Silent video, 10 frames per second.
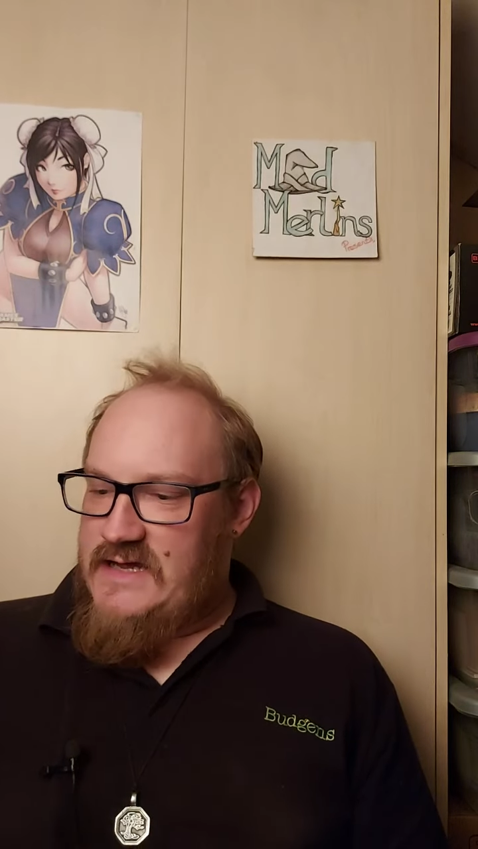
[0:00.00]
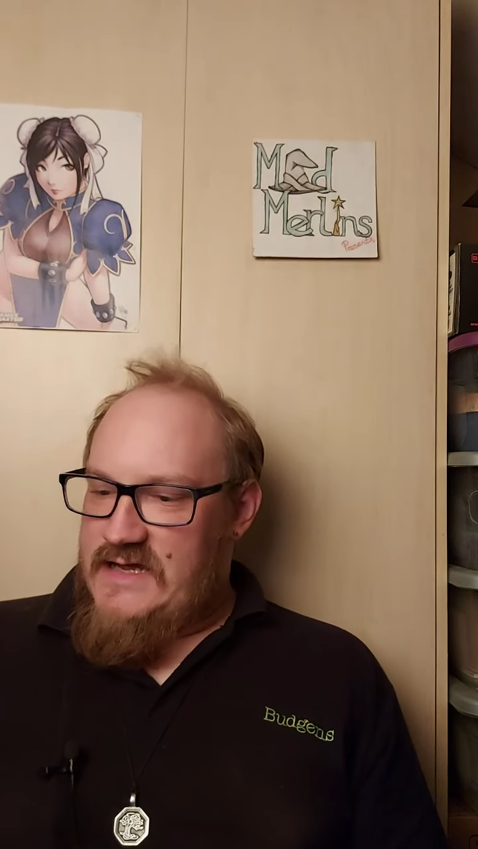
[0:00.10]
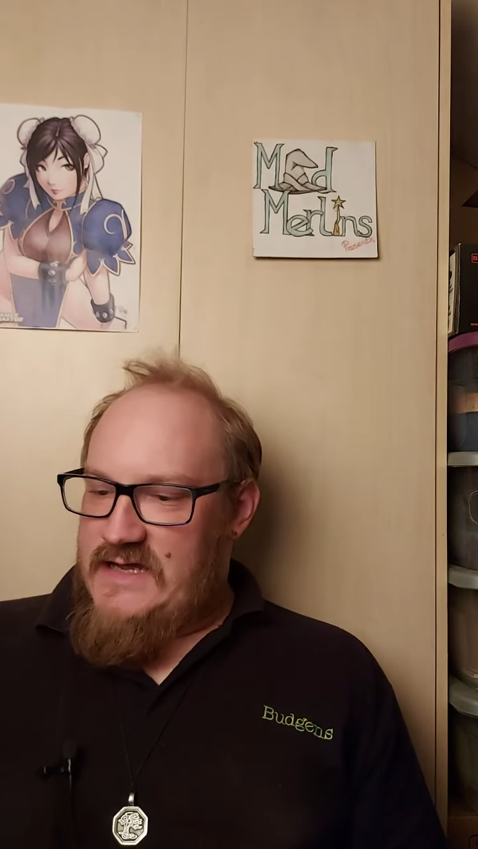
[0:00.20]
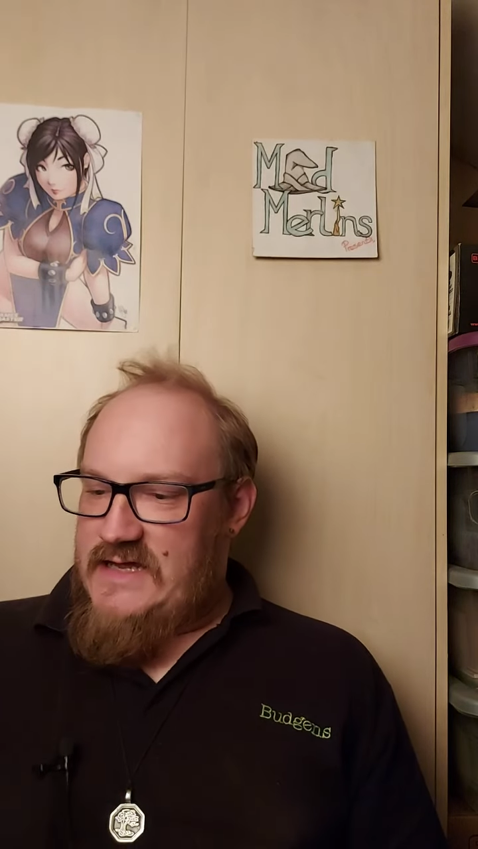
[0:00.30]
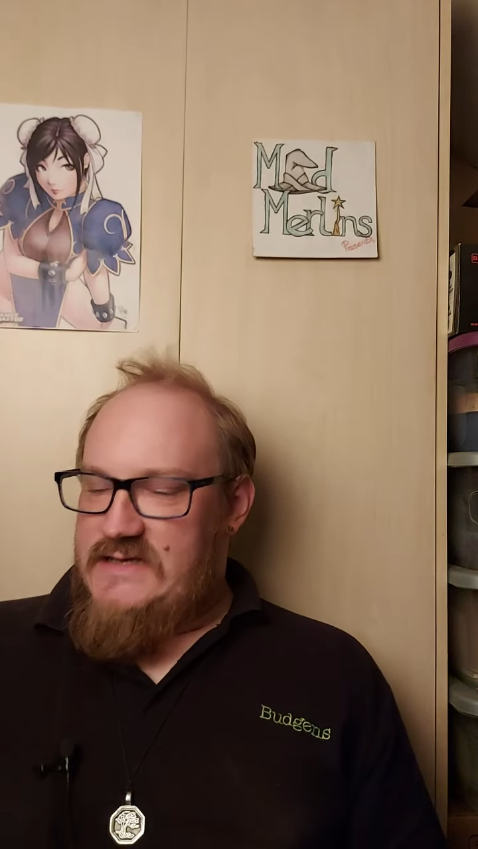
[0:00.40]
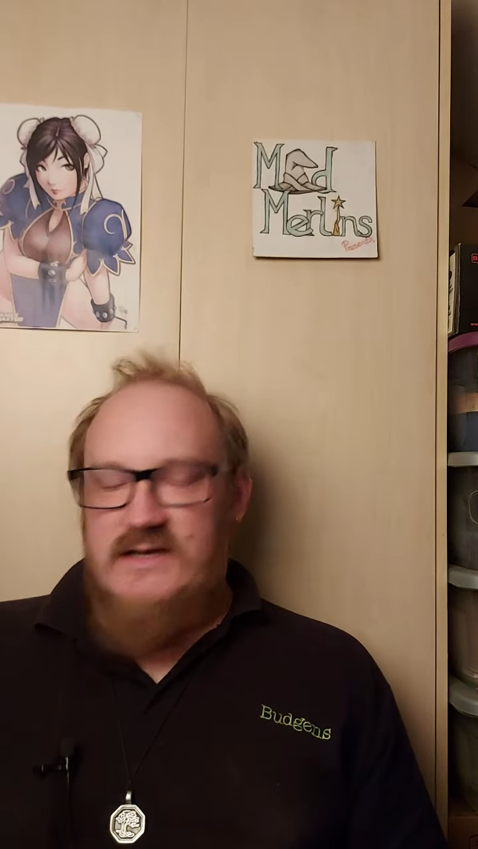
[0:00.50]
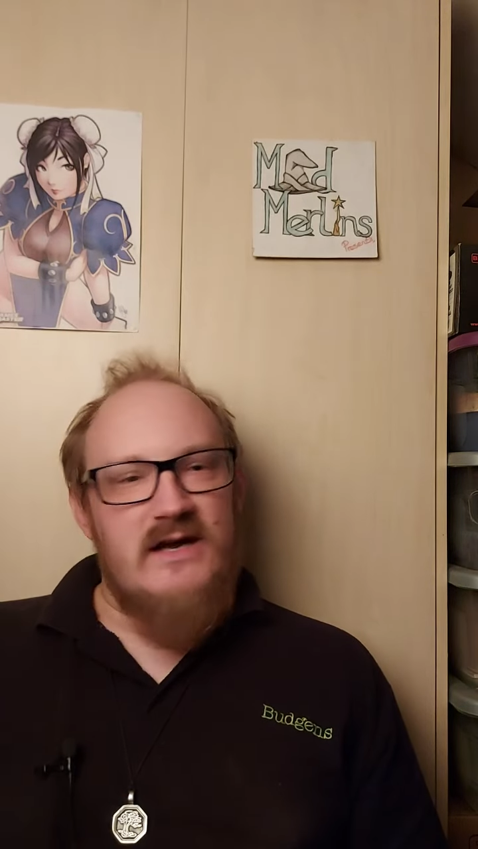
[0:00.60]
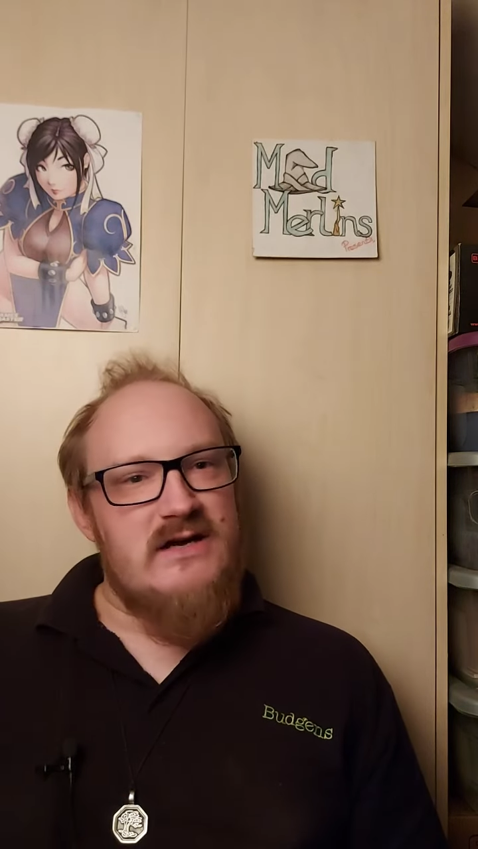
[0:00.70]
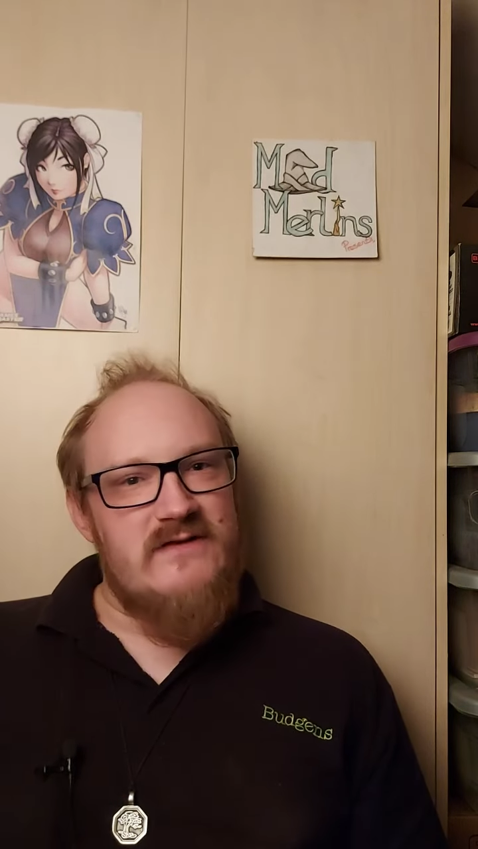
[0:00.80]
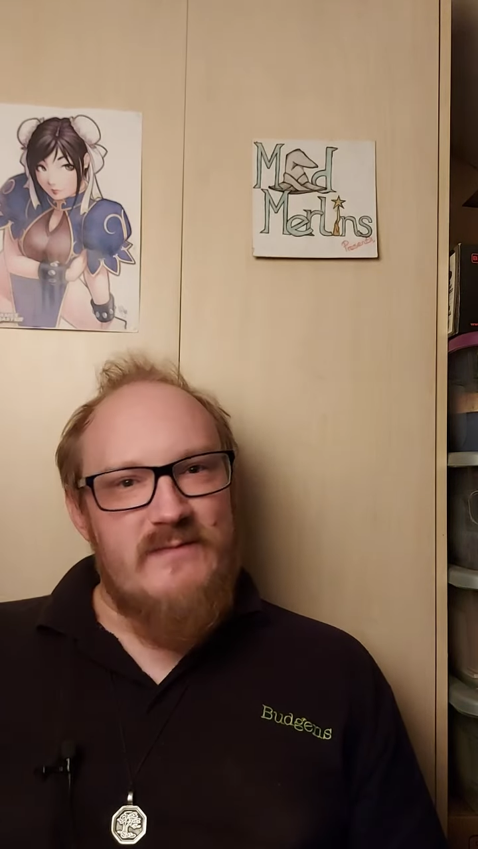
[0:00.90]
and
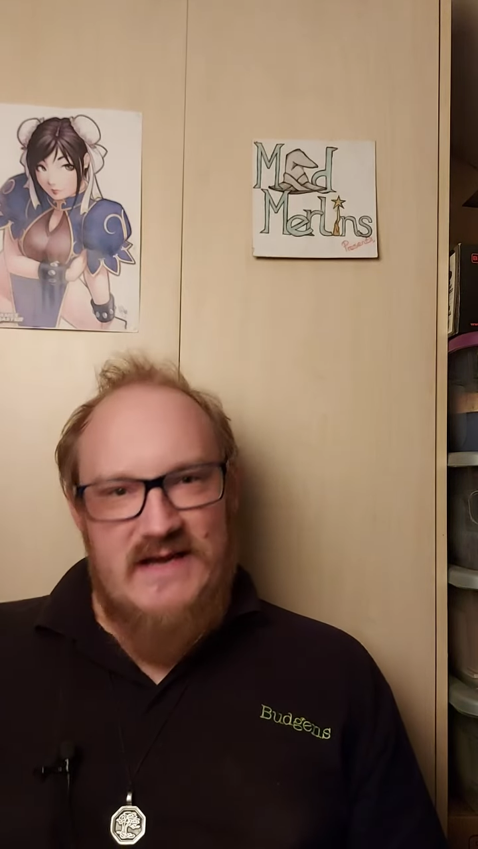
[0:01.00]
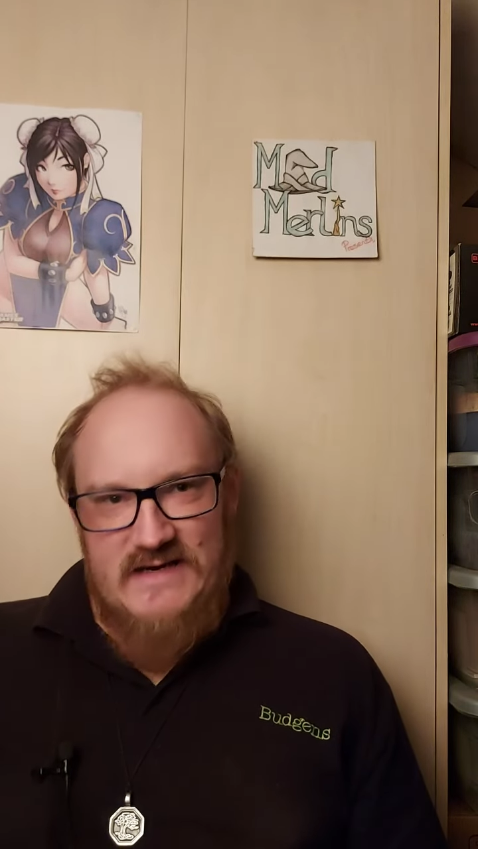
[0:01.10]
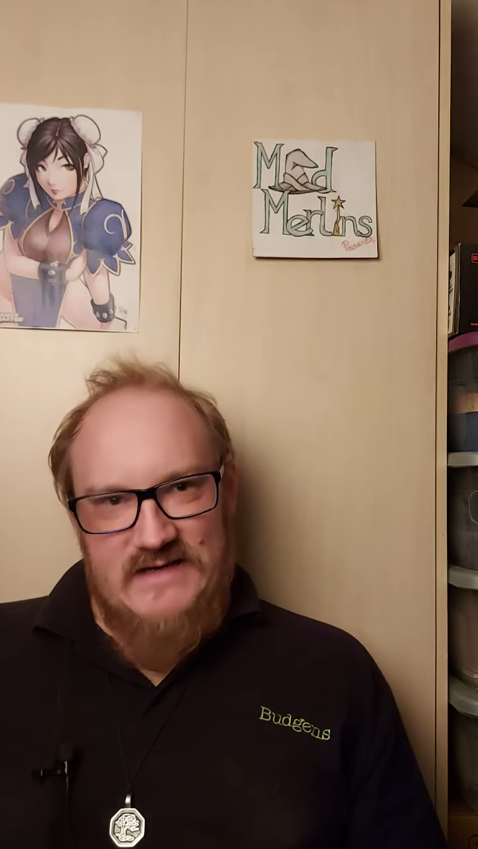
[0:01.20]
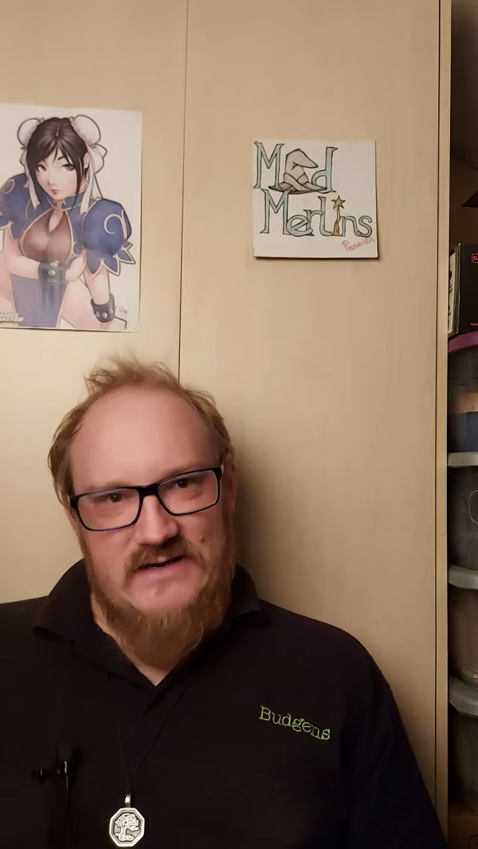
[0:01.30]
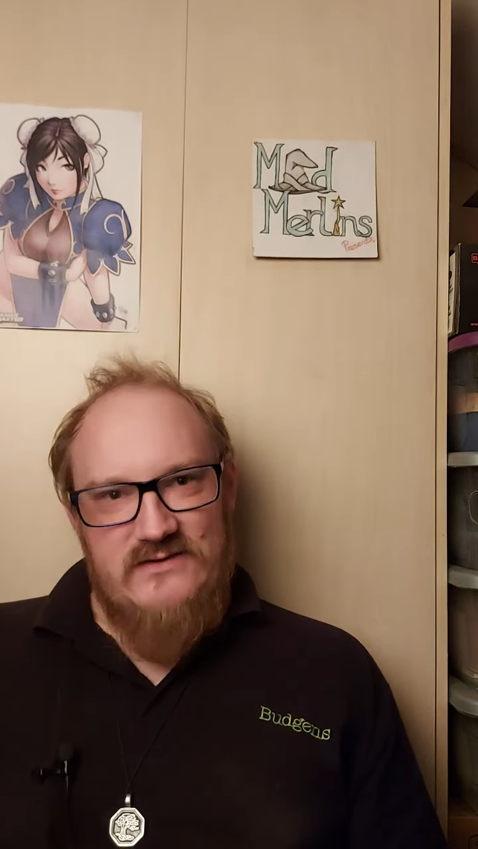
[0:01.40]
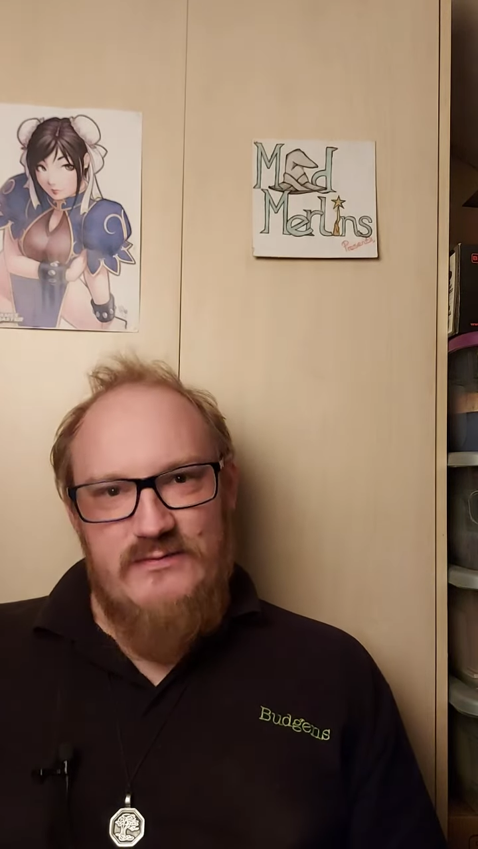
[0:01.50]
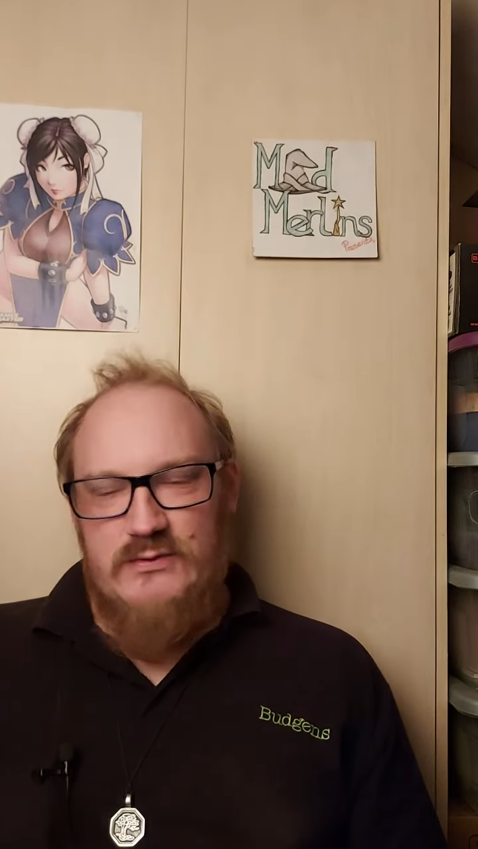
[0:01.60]
I've planned out the